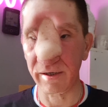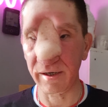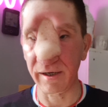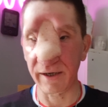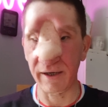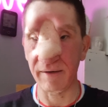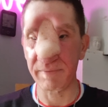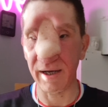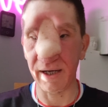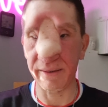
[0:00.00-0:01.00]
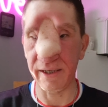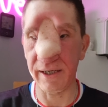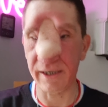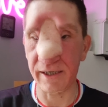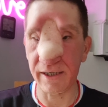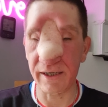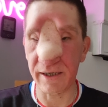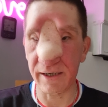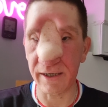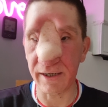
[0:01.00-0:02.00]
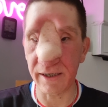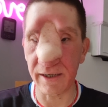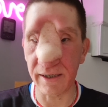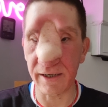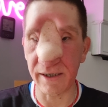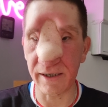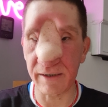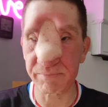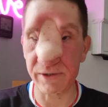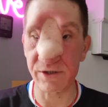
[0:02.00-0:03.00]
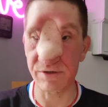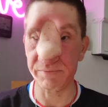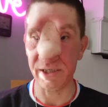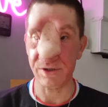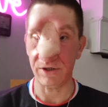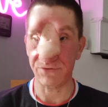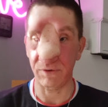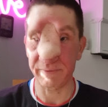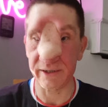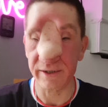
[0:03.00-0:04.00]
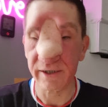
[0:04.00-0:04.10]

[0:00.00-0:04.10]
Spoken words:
and they printed some t-shirts for me